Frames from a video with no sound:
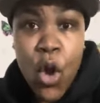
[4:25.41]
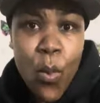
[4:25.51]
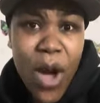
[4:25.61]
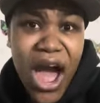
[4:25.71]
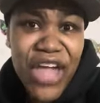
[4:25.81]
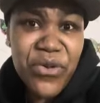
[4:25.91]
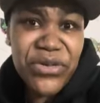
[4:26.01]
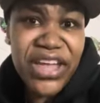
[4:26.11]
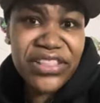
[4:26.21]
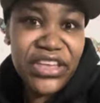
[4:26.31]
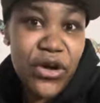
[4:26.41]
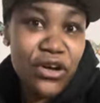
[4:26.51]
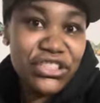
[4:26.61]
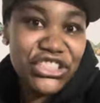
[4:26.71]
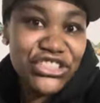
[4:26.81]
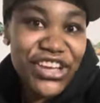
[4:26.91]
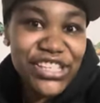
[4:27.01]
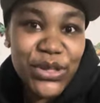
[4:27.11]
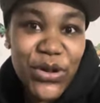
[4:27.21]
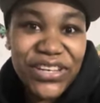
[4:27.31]
Why you get there all
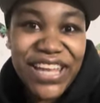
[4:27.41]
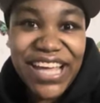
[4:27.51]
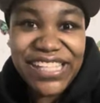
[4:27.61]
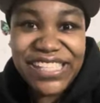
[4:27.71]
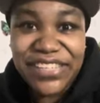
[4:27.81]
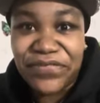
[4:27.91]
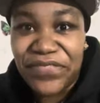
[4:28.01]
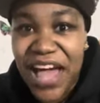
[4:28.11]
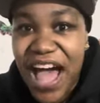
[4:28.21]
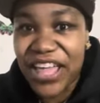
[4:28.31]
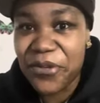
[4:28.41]
dressed, all nice and fly,